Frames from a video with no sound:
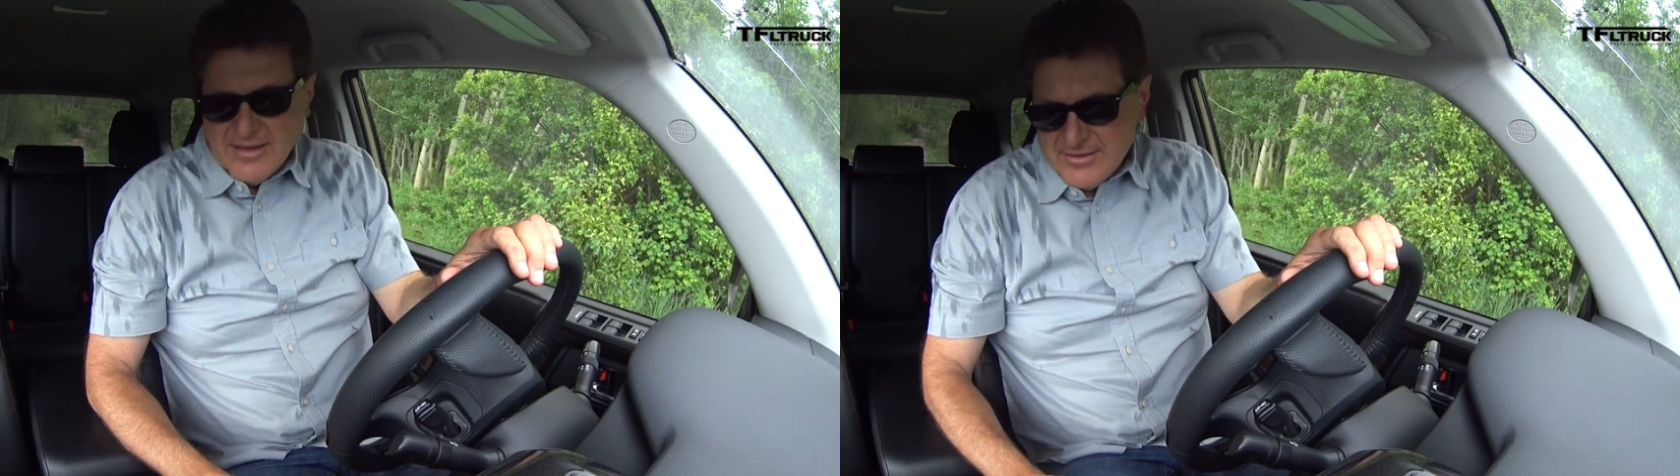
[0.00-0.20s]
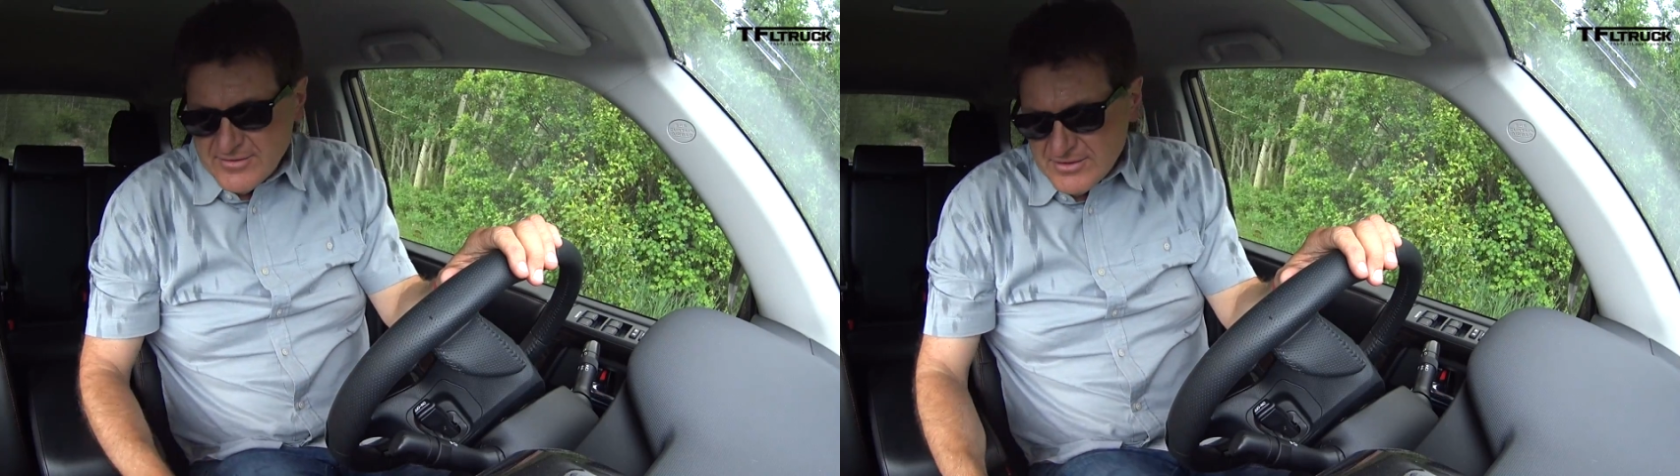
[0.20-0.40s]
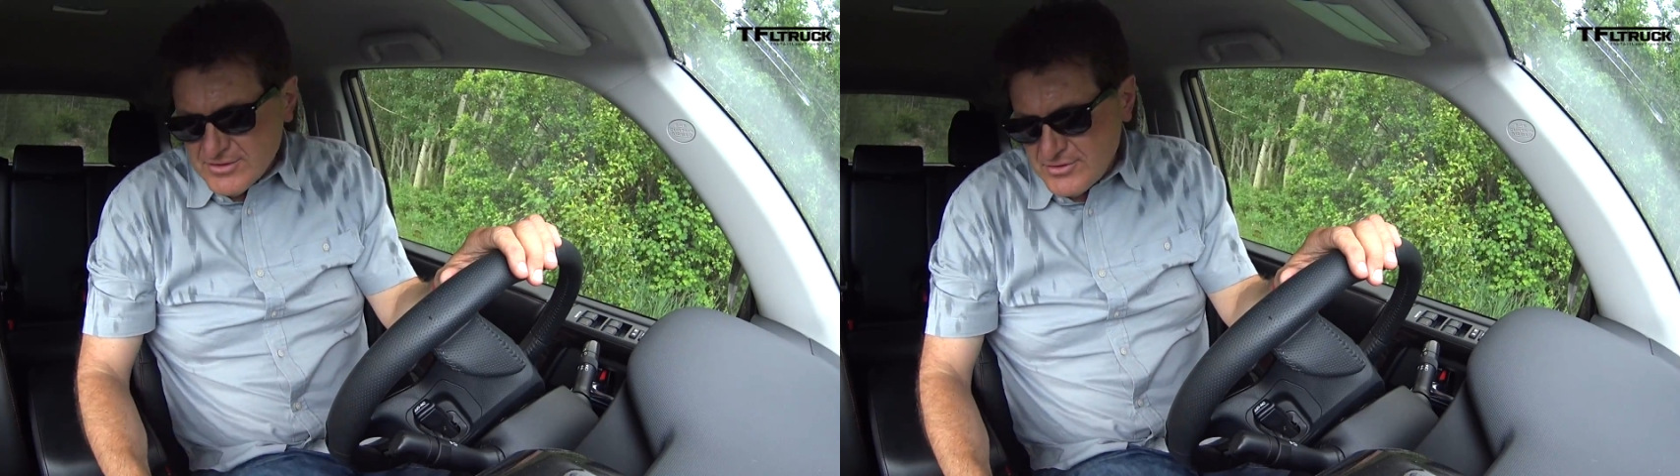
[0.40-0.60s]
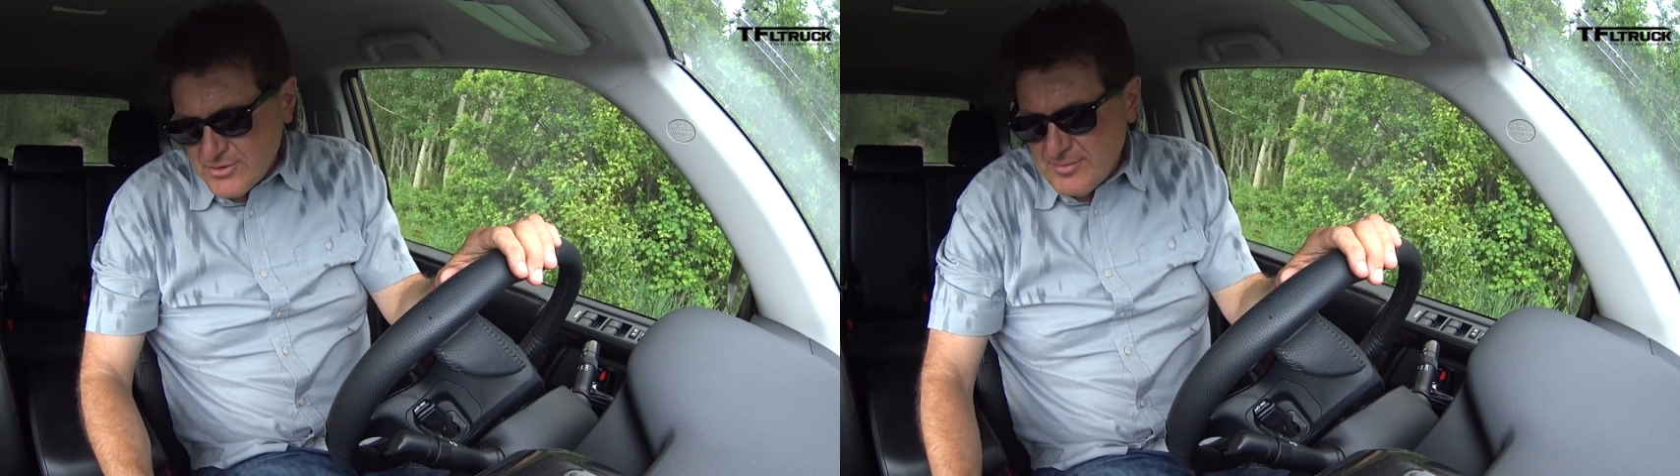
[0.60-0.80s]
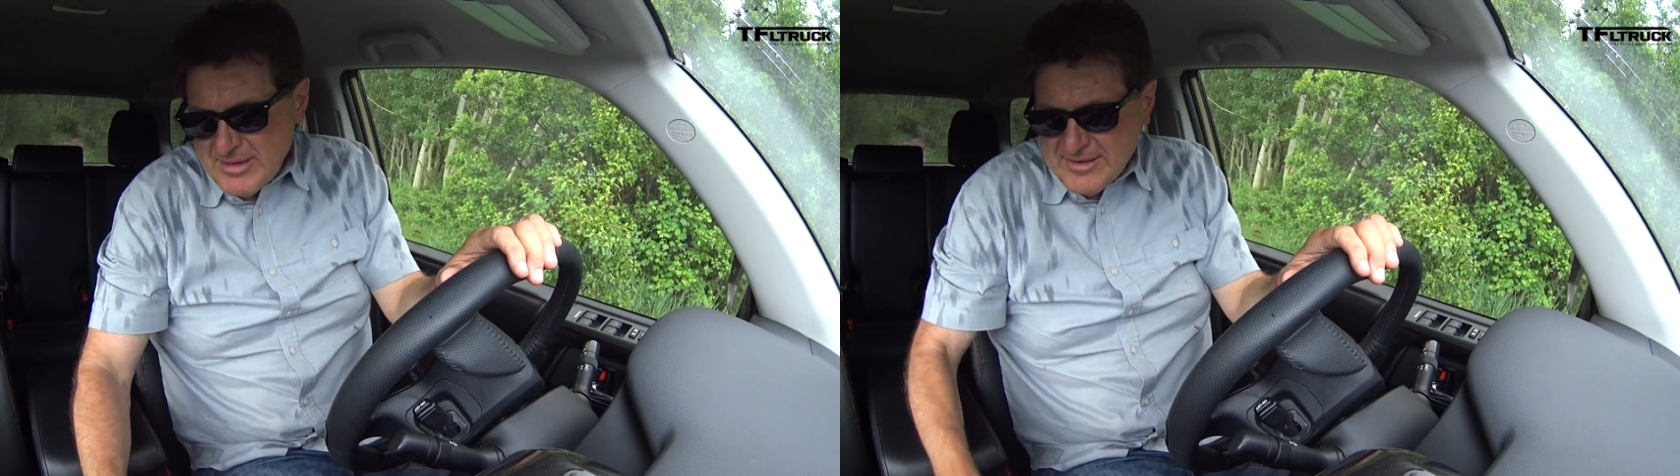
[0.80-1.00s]
in such a
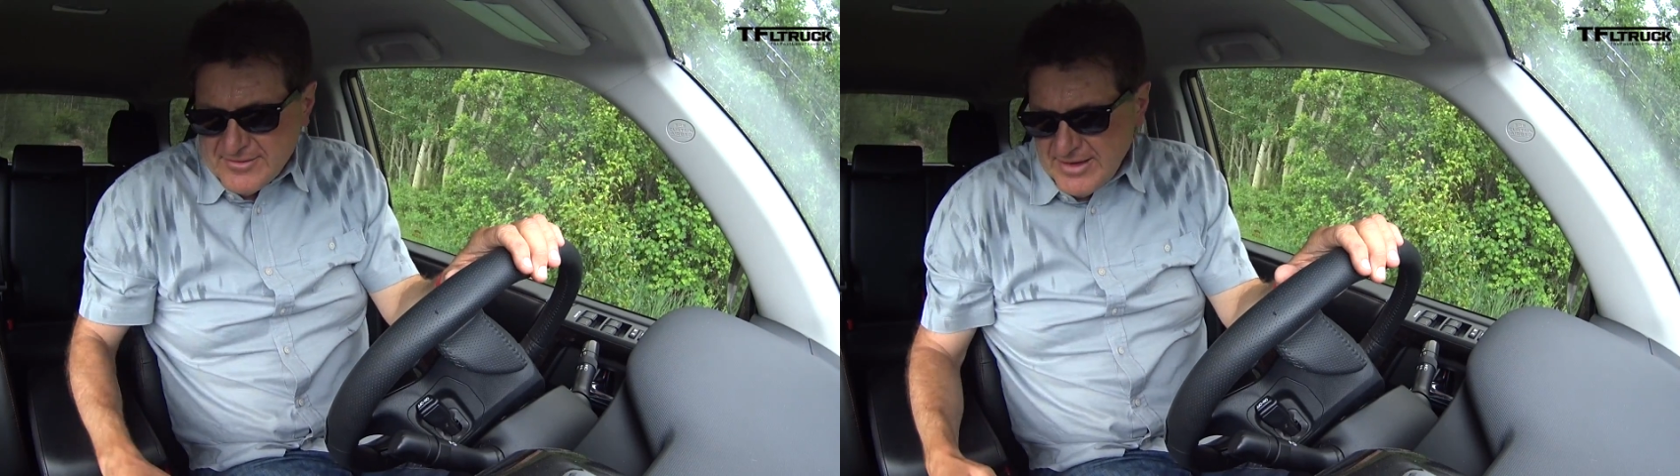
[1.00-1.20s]
short amount of